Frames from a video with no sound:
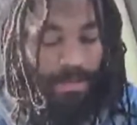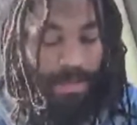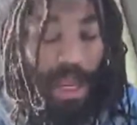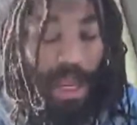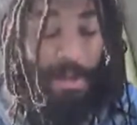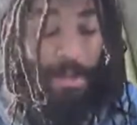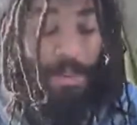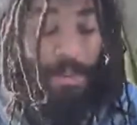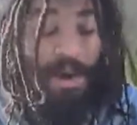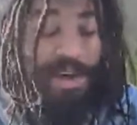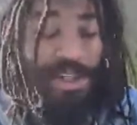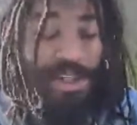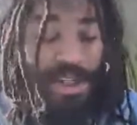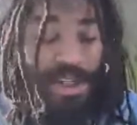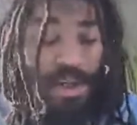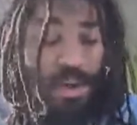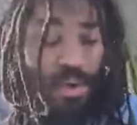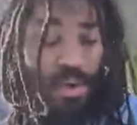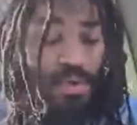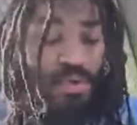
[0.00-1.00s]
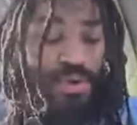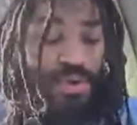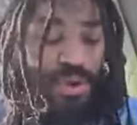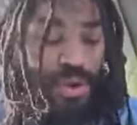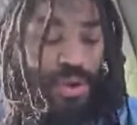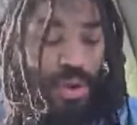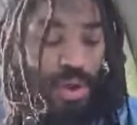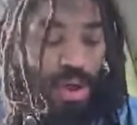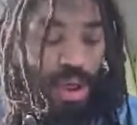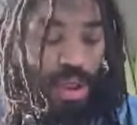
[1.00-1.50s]
A person whose
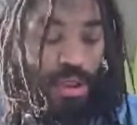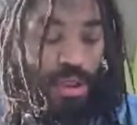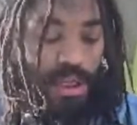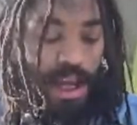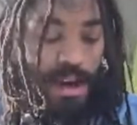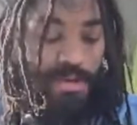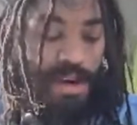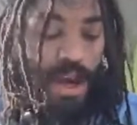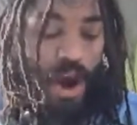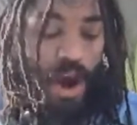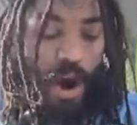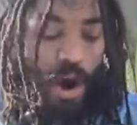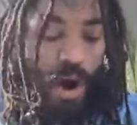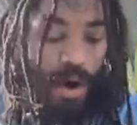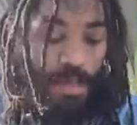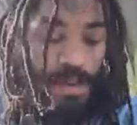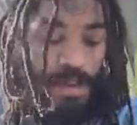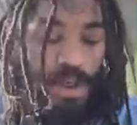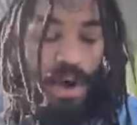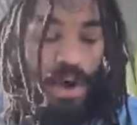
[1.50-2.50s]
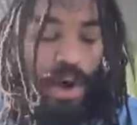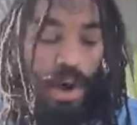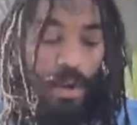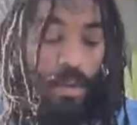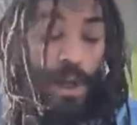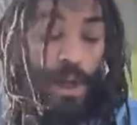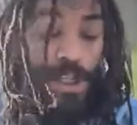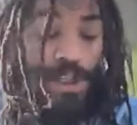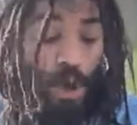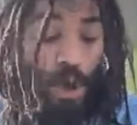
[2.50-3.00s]
loving arms are
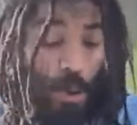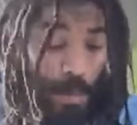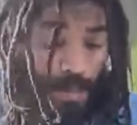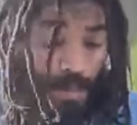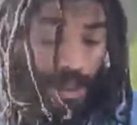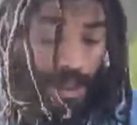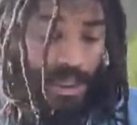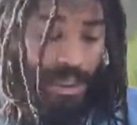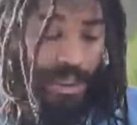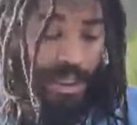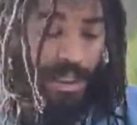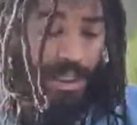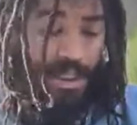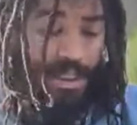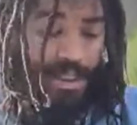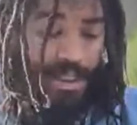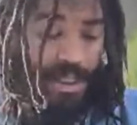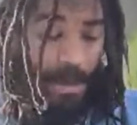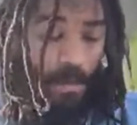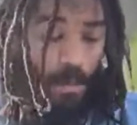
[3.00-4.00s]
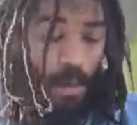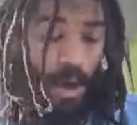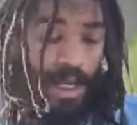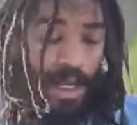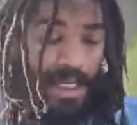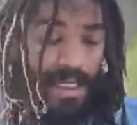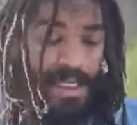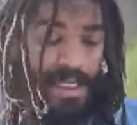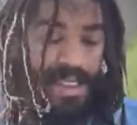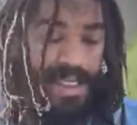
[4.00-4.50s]
always open.
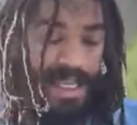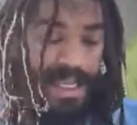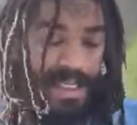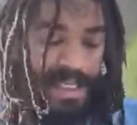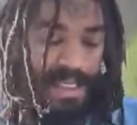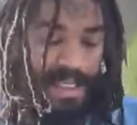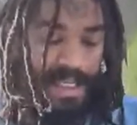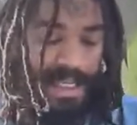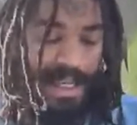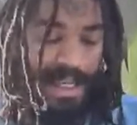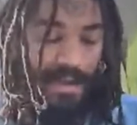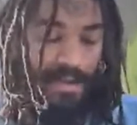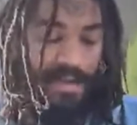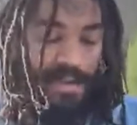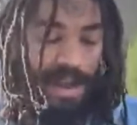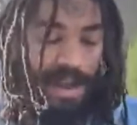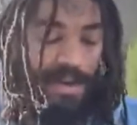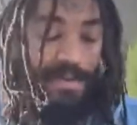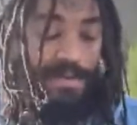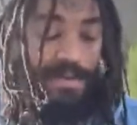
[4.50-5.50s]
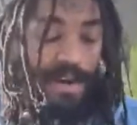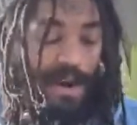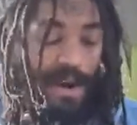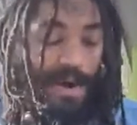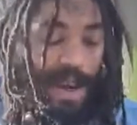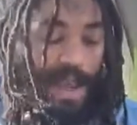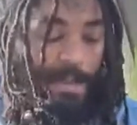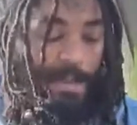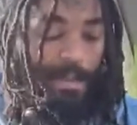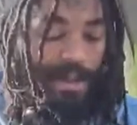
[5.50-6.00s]
Someone sensitive and
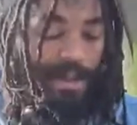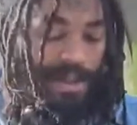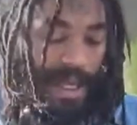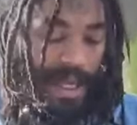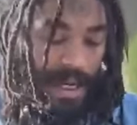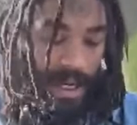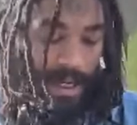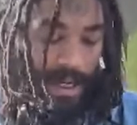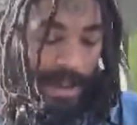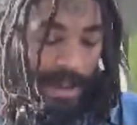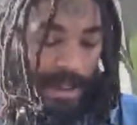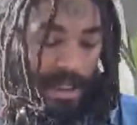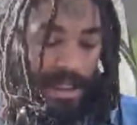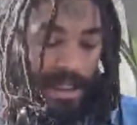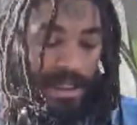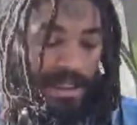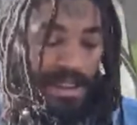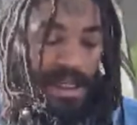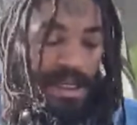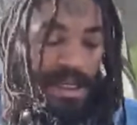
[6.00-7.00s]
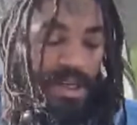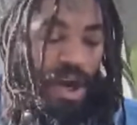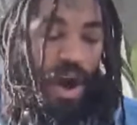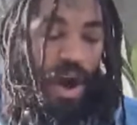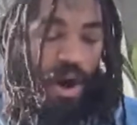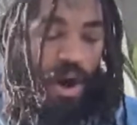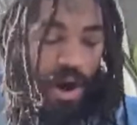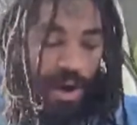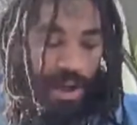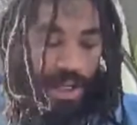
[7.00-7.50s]
very empathetic,
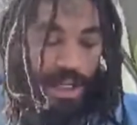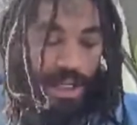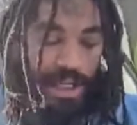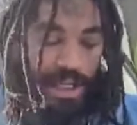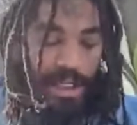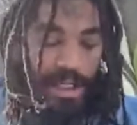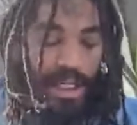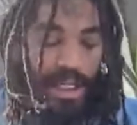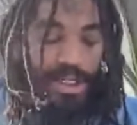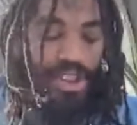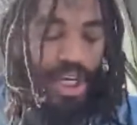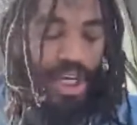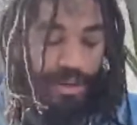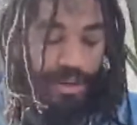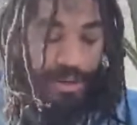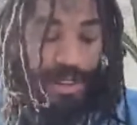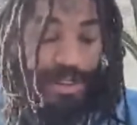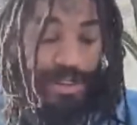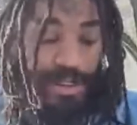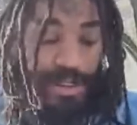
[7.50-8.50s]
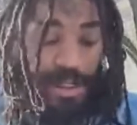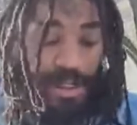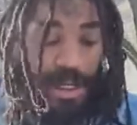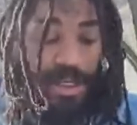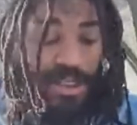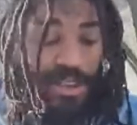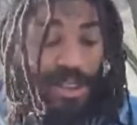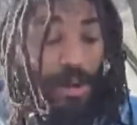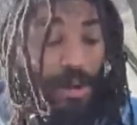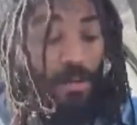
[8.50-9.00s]
tenderhearted, generous.
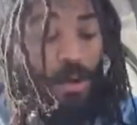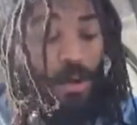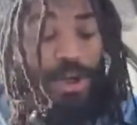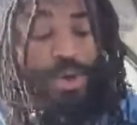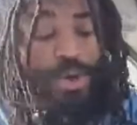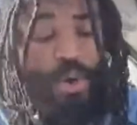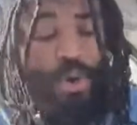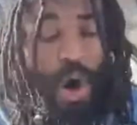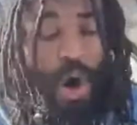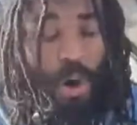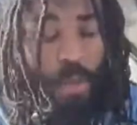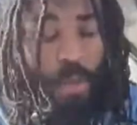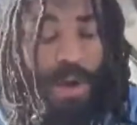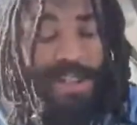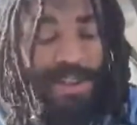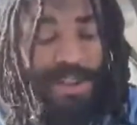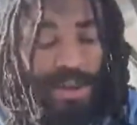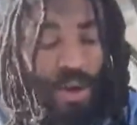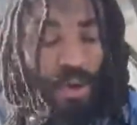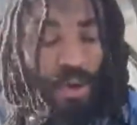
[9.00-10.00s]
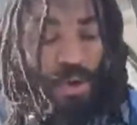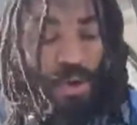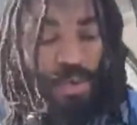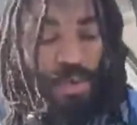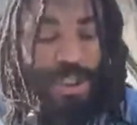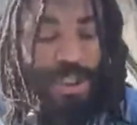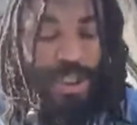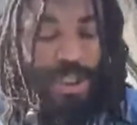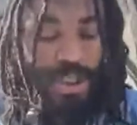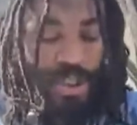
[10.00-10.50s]
Someone who always knows
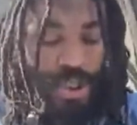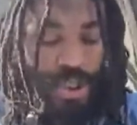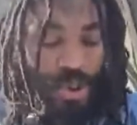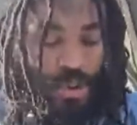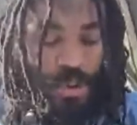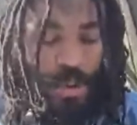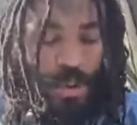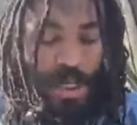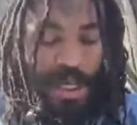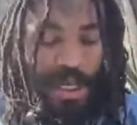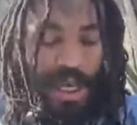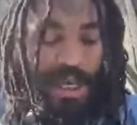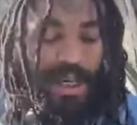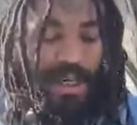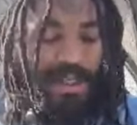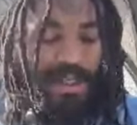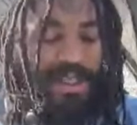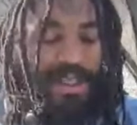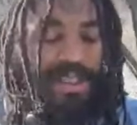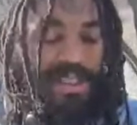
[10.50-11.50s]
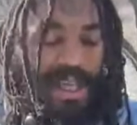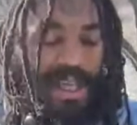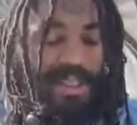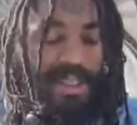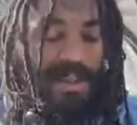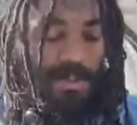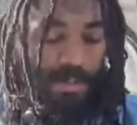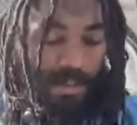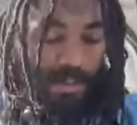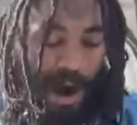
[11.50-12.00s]
what to do and understands
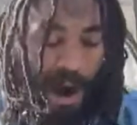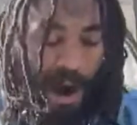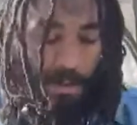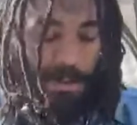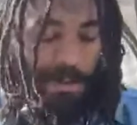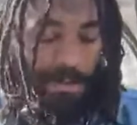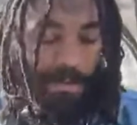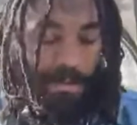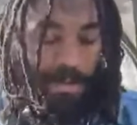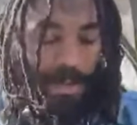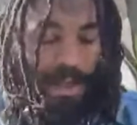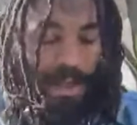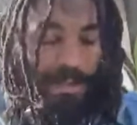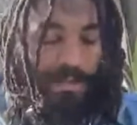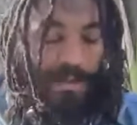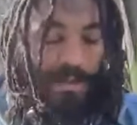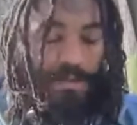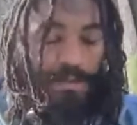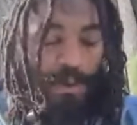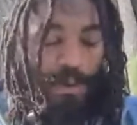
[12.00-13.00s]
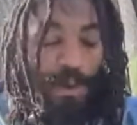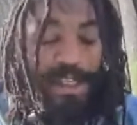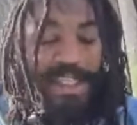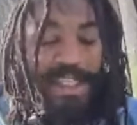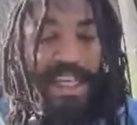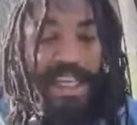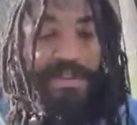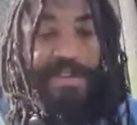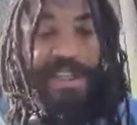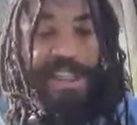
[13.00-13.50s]
the problem before it's
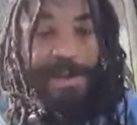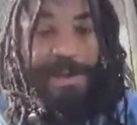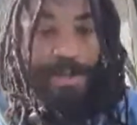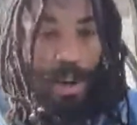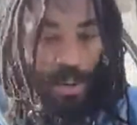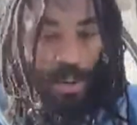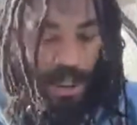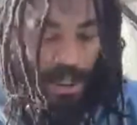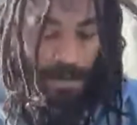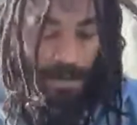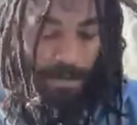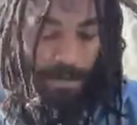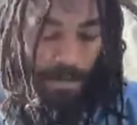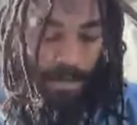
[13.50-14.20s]
even spoken.